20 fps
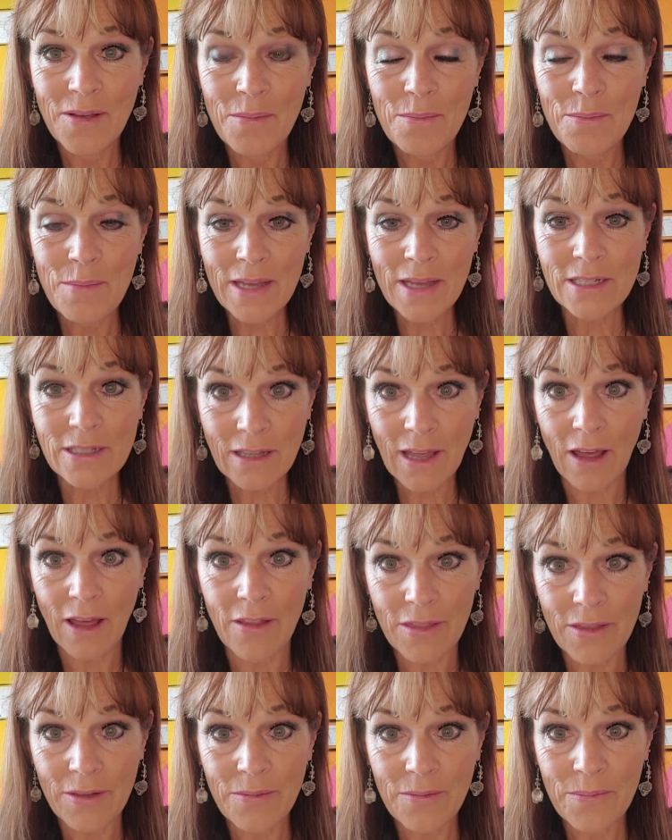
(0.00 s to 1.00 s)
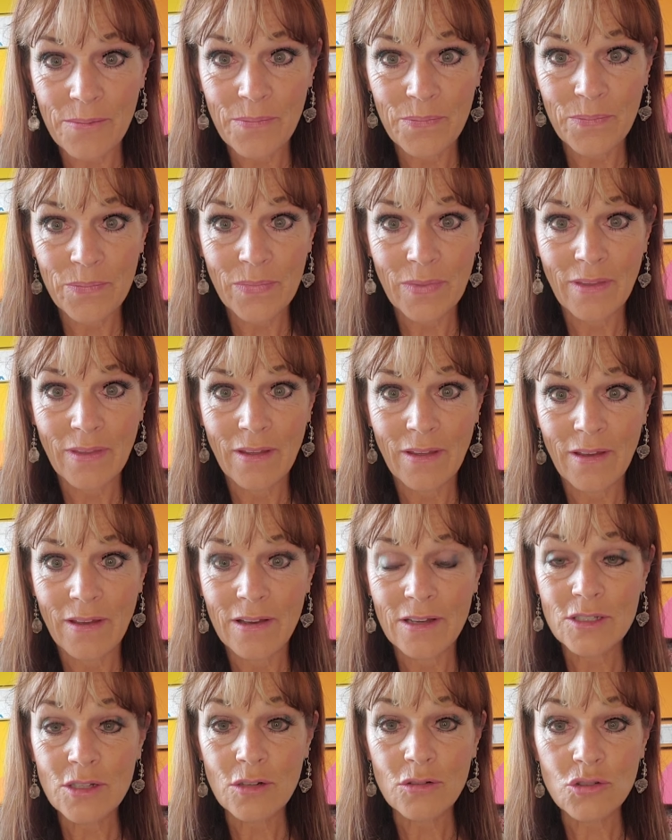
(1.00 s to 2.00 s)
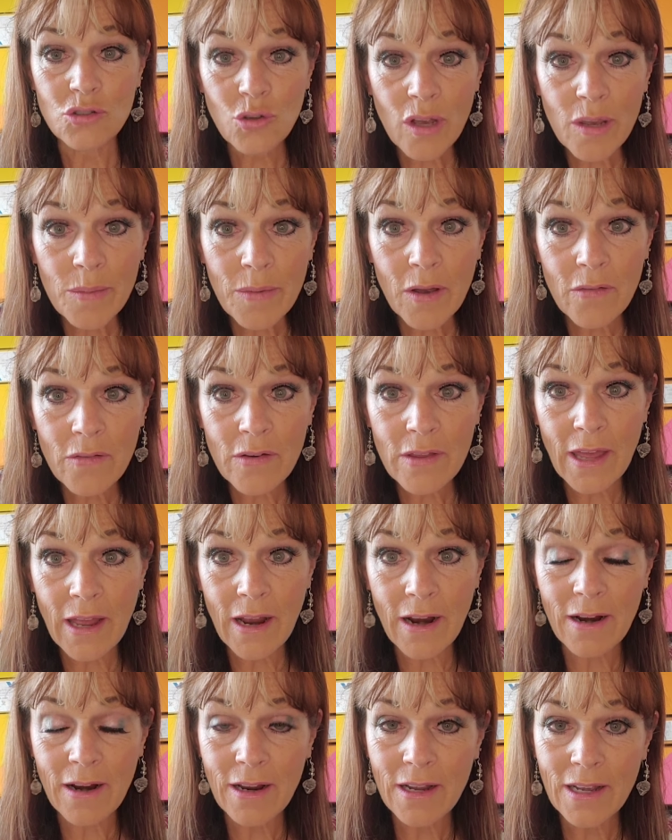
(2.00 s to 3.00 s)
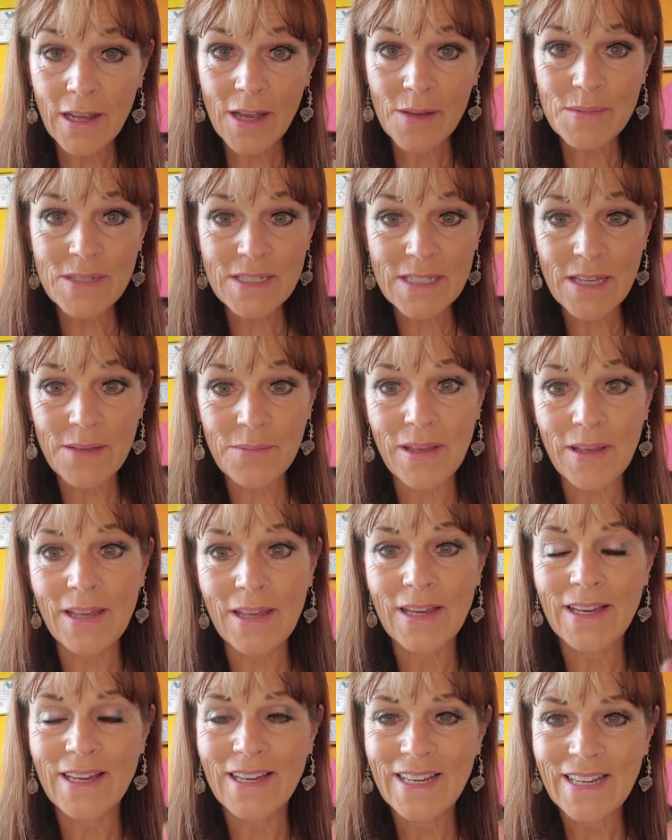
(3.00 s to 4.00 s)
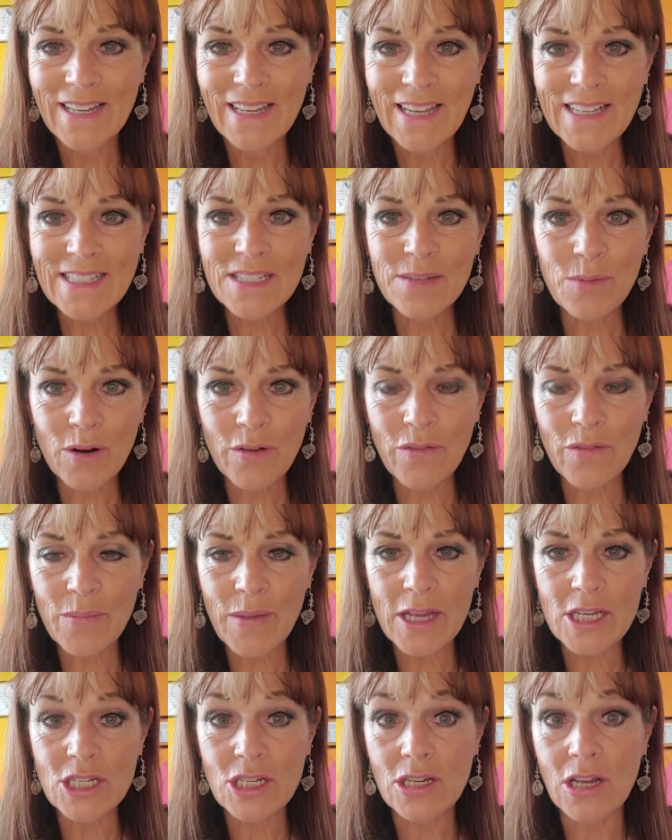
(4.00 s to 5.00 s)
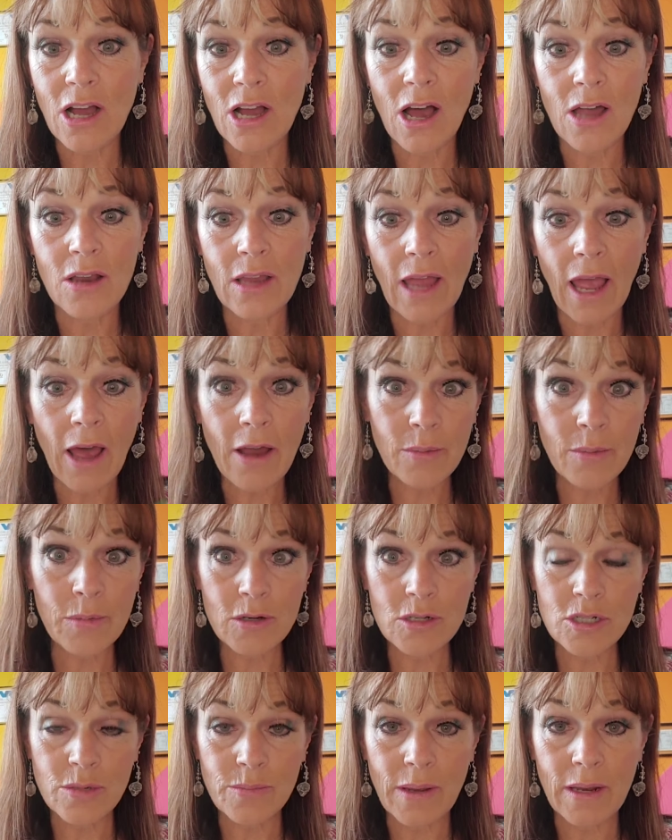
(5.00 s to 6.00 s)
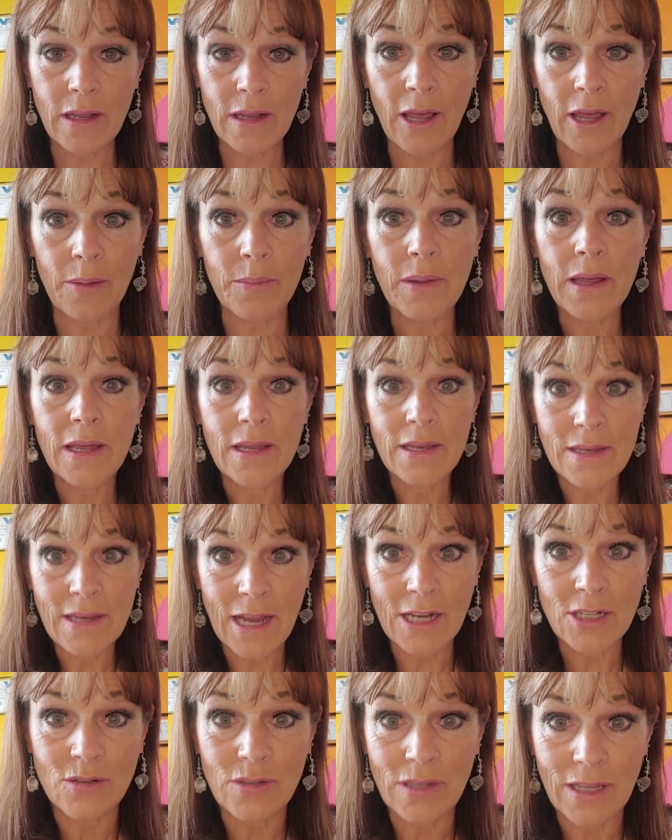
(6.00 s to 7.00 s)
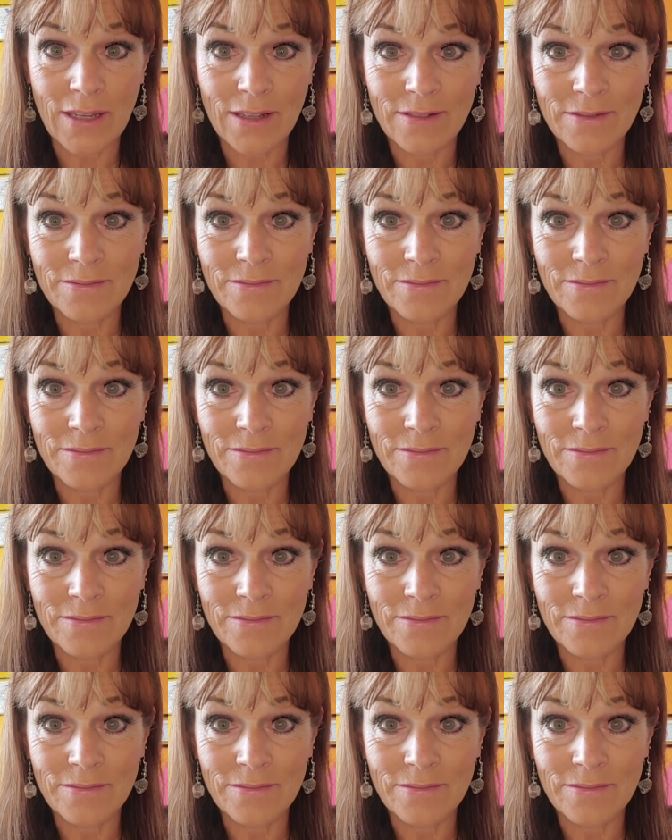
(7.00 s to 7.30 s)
Mental Health. So join me over there. Come see me. Get some more information on how to boost your mental health naturally.